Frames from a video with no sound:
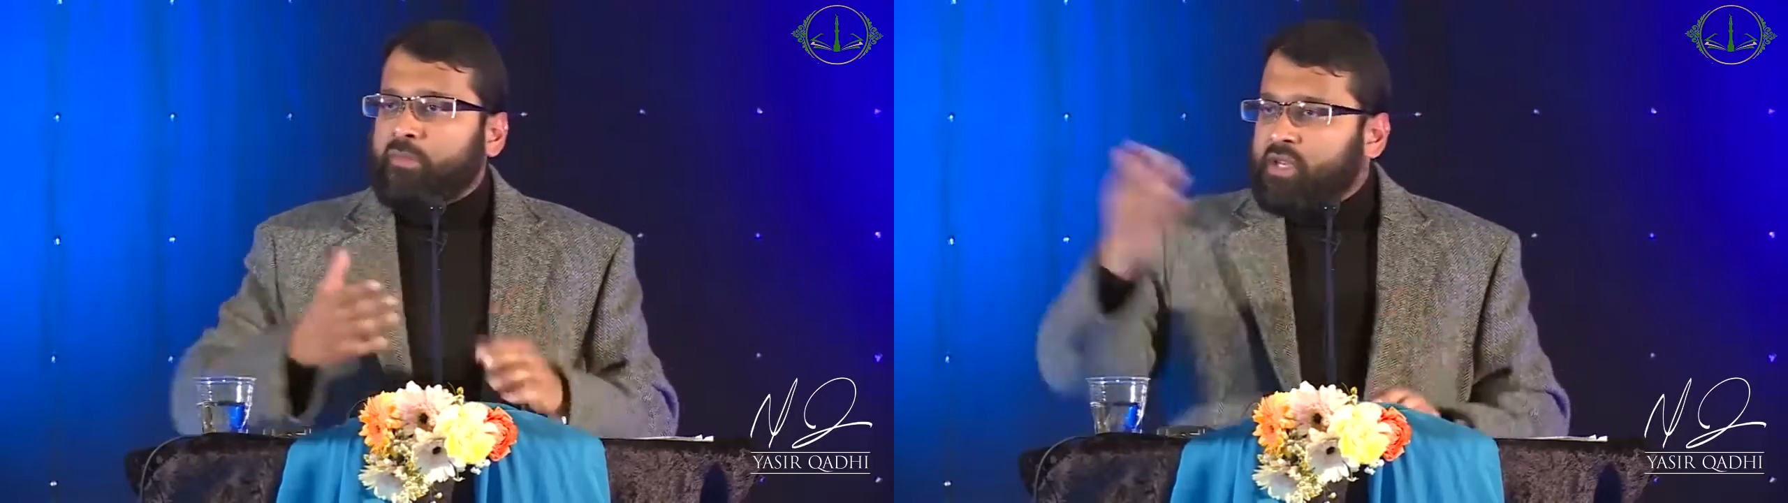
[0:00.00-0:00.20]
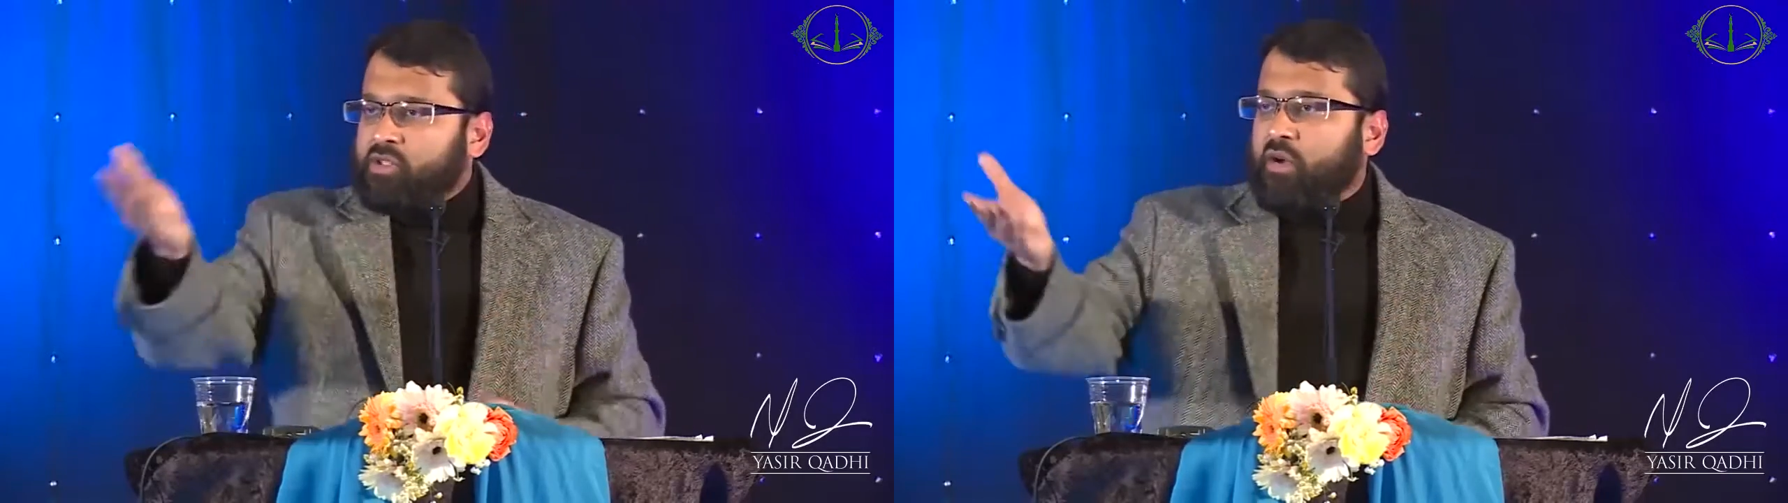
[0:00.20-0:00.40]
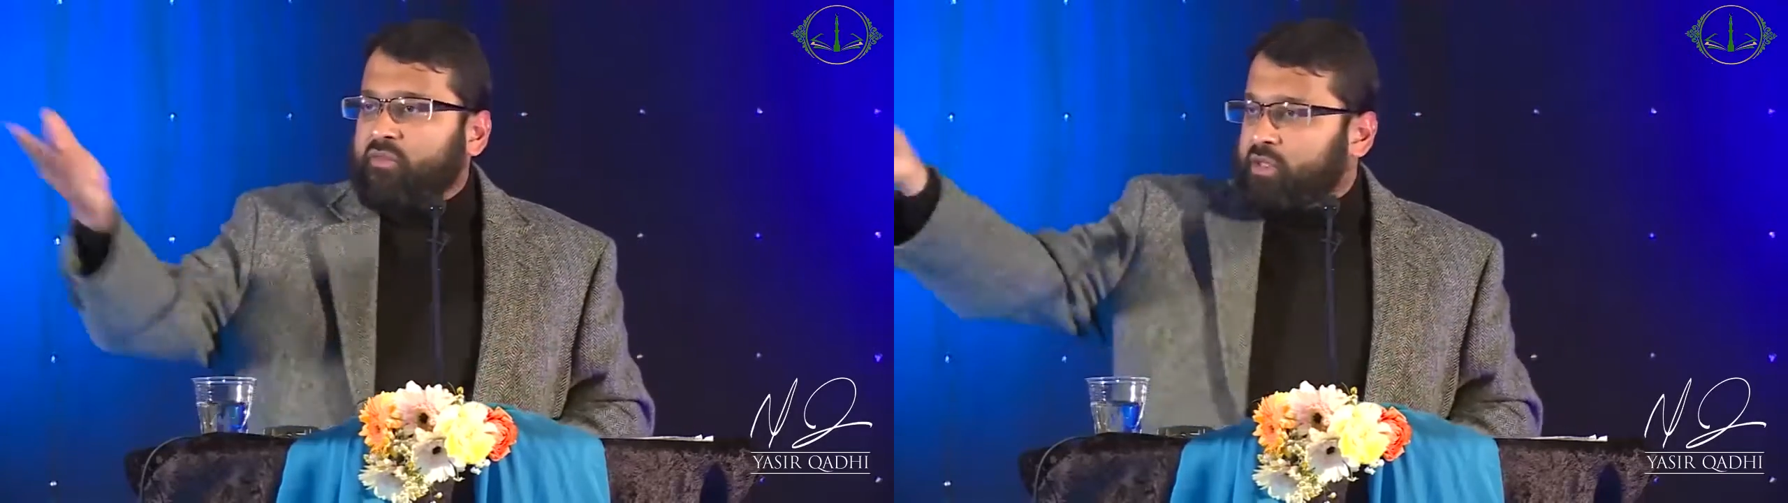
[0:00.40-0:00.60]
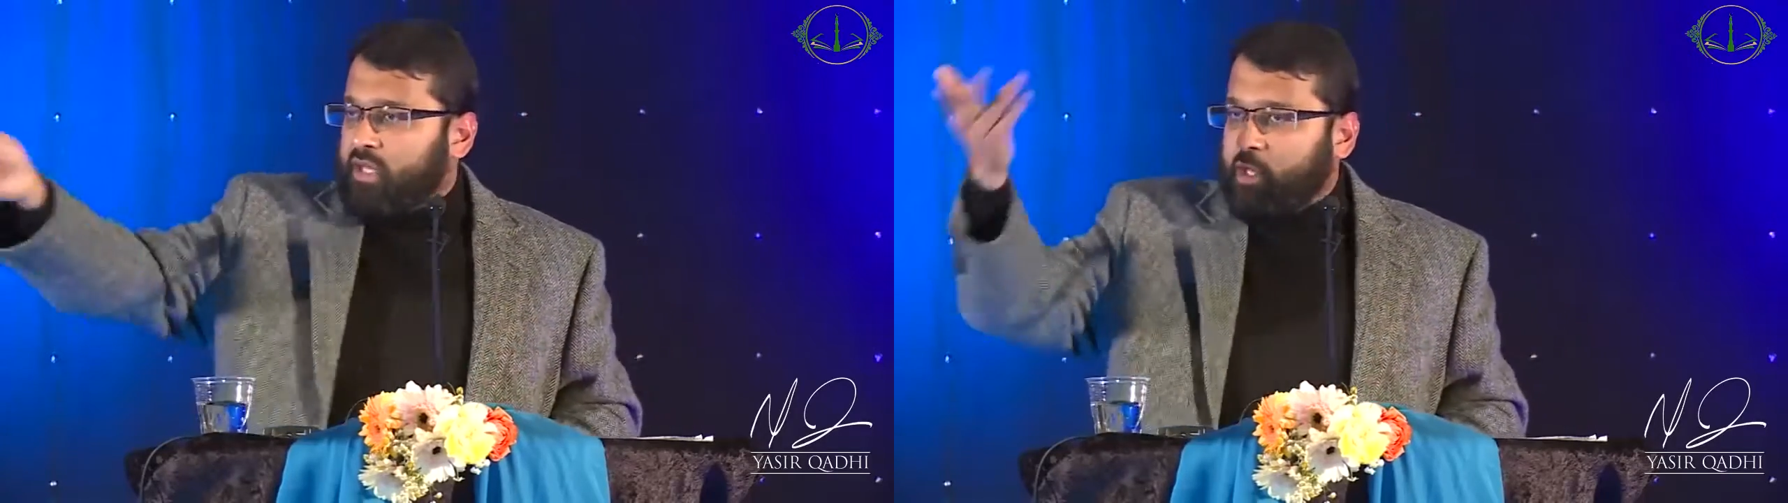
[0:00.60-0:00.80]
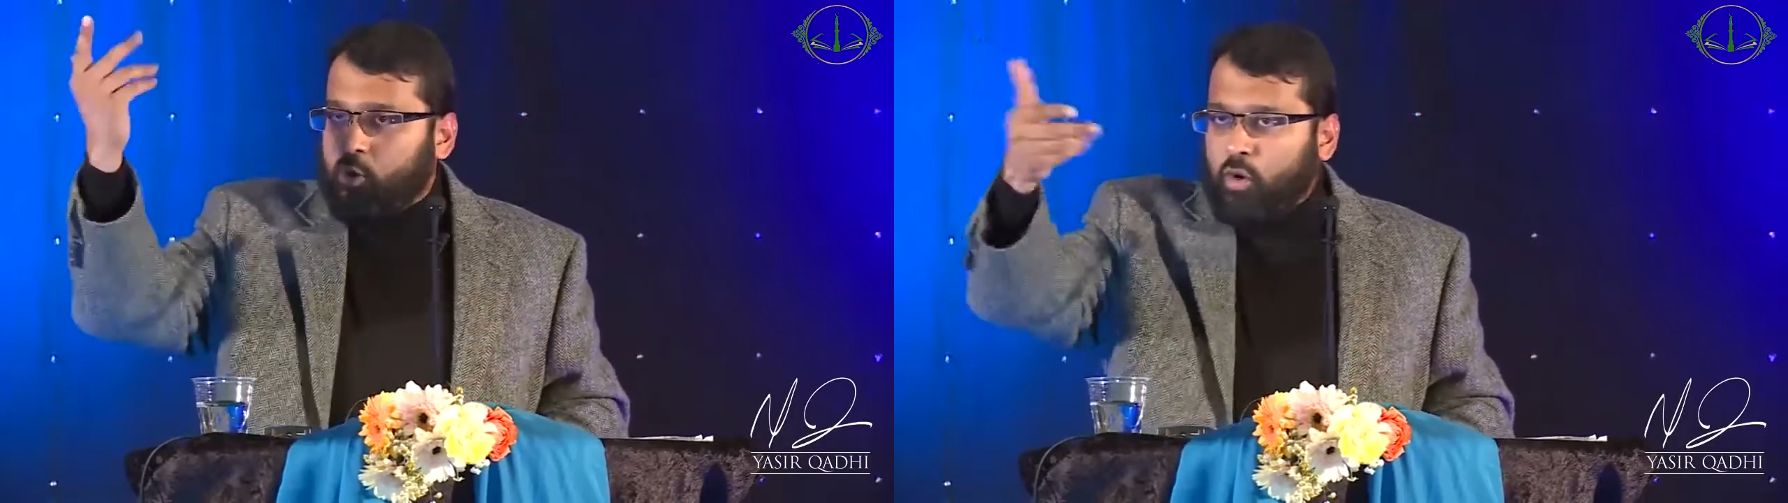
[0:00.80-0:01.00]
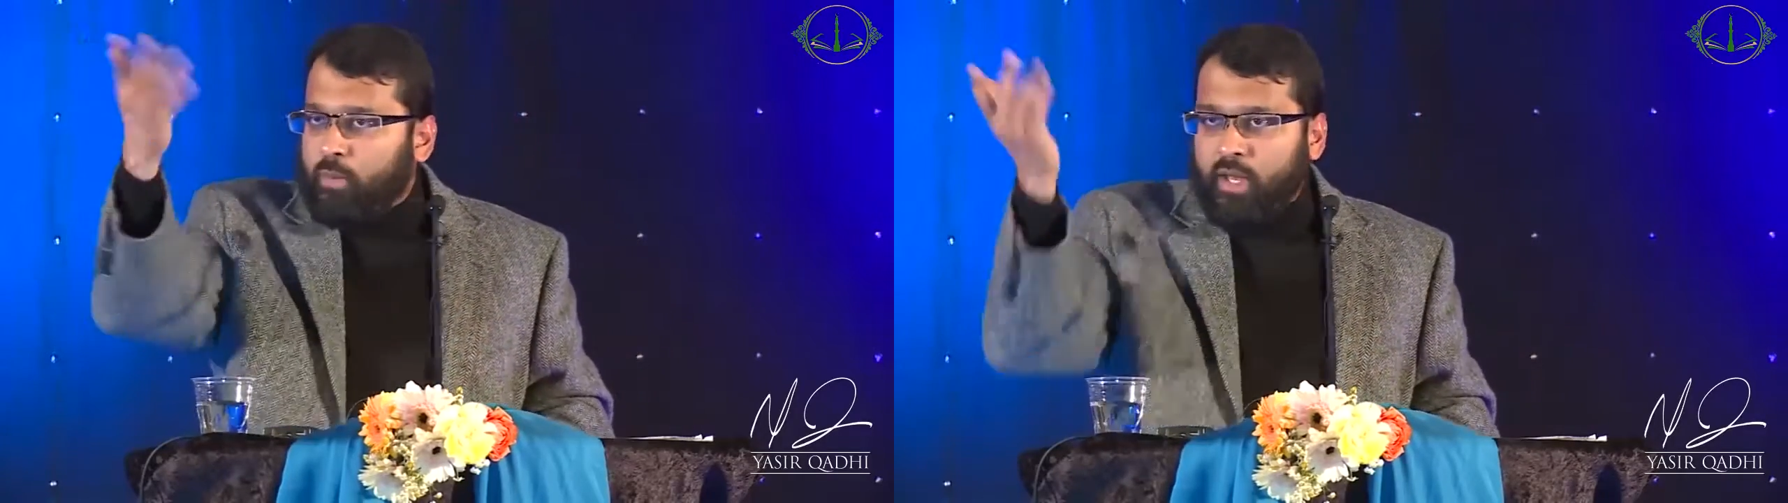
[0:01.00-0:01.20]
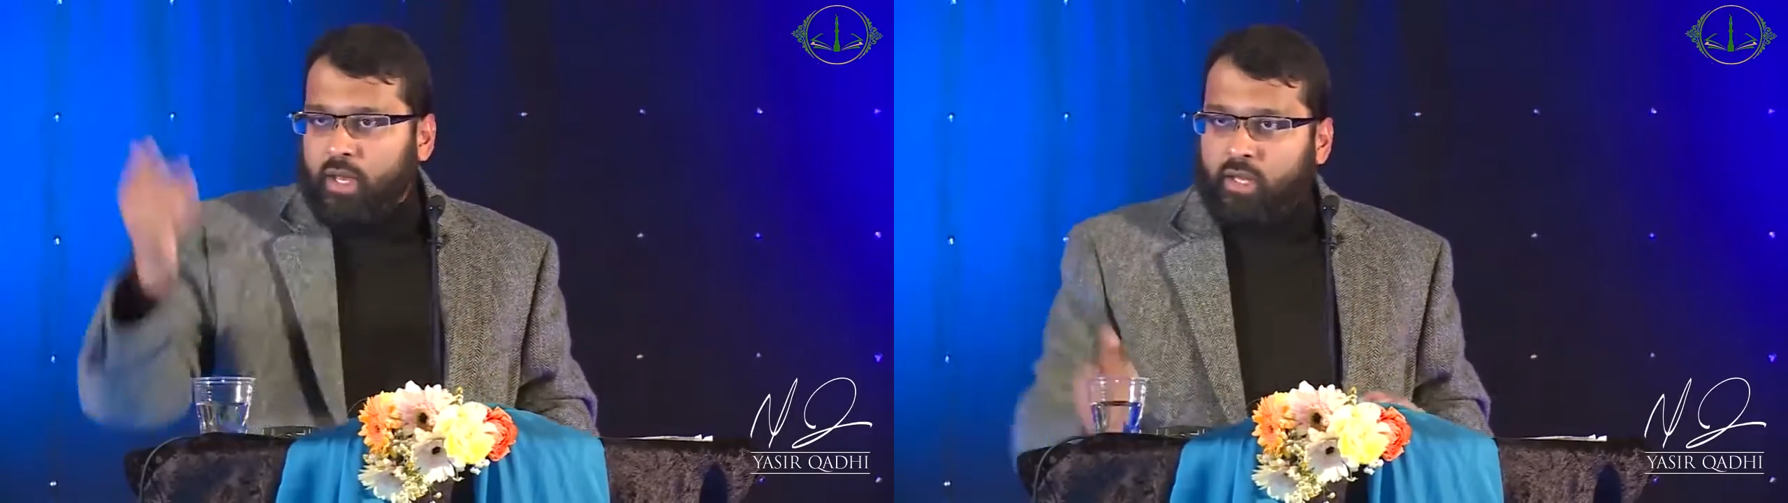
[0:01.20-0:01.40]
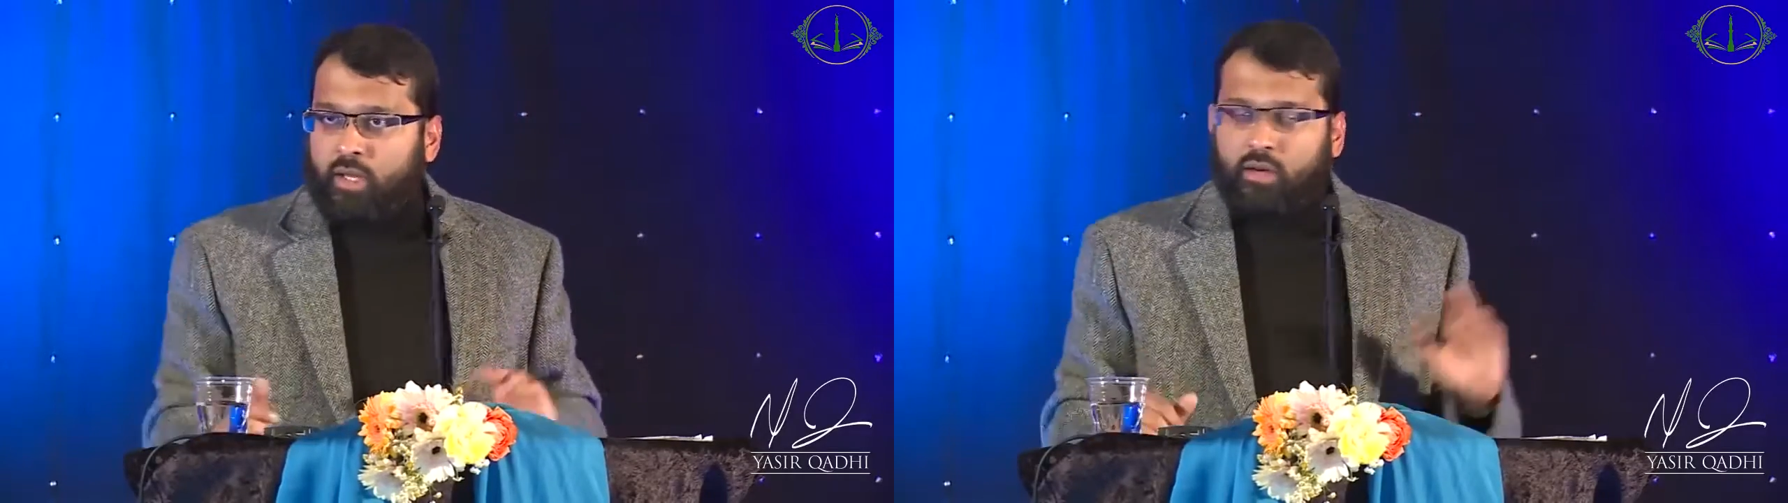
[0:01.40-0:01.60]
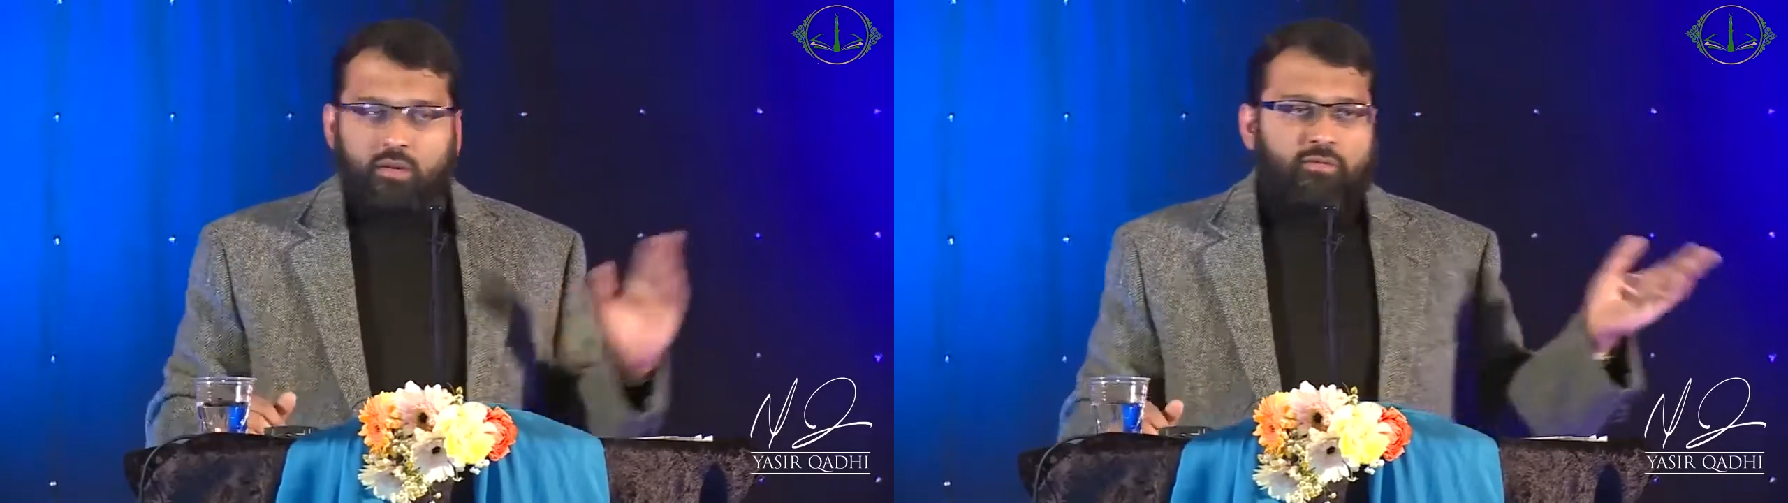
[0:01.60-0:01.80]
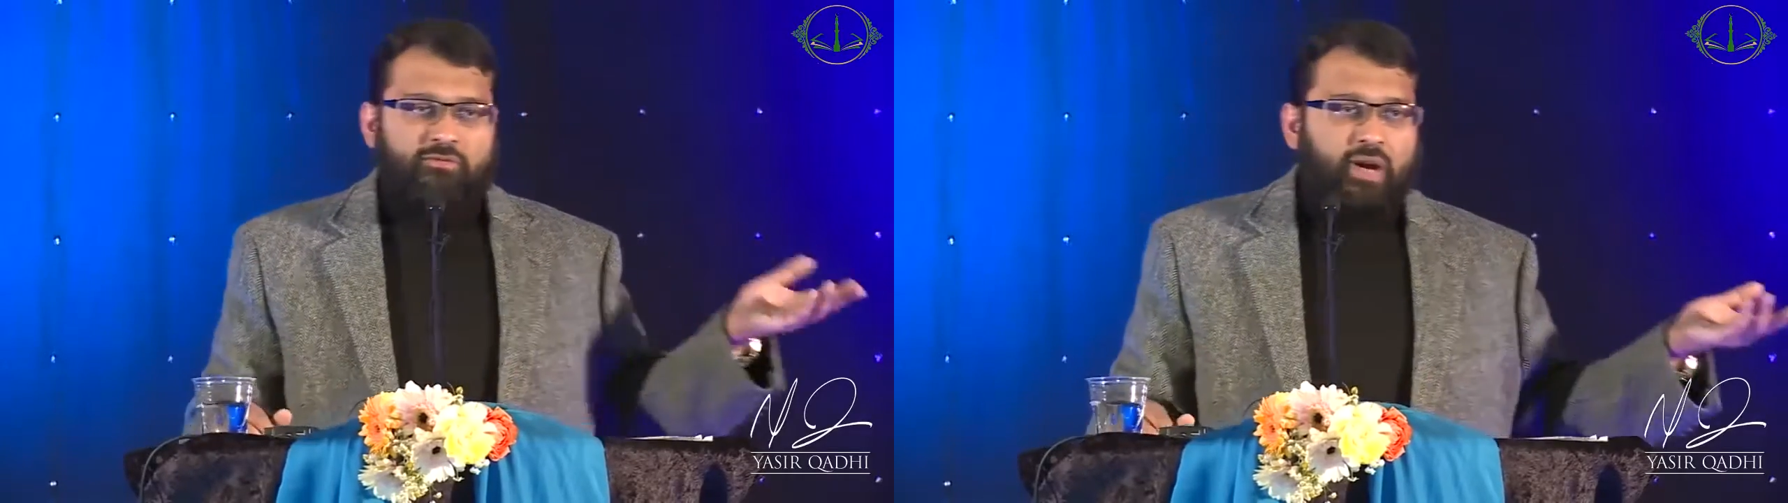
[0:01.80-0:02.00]
because obviously he grew up in
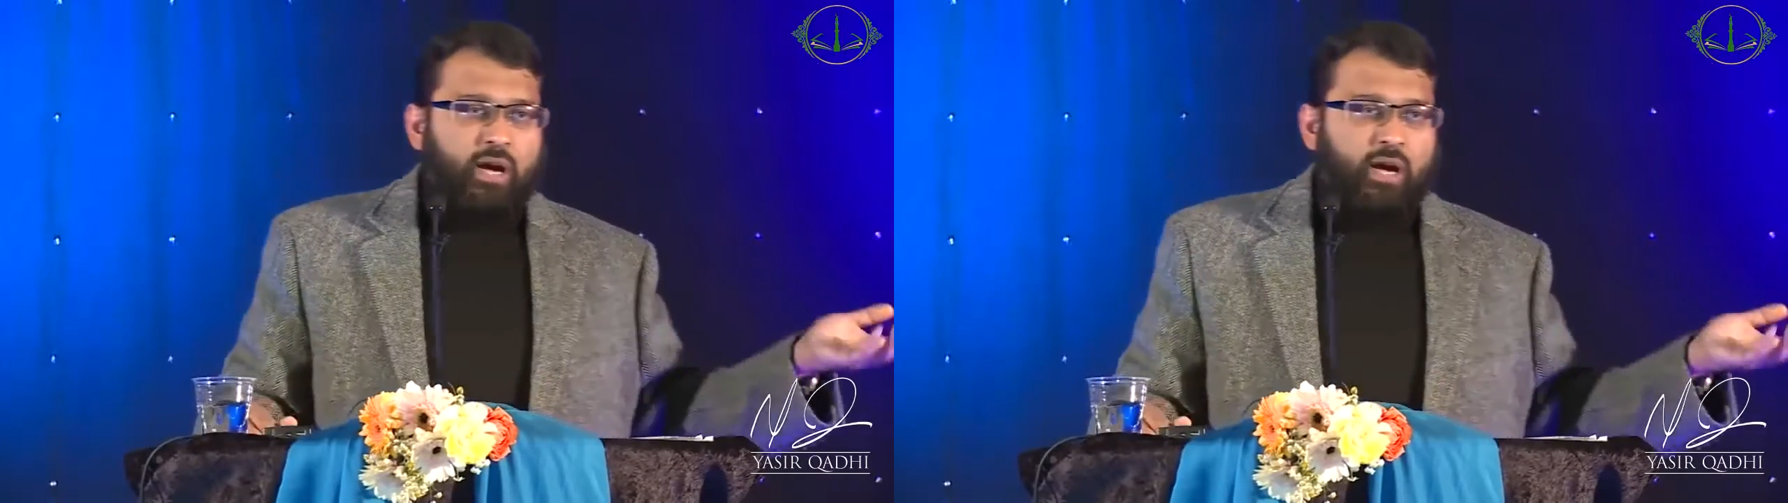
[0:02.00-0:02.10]
a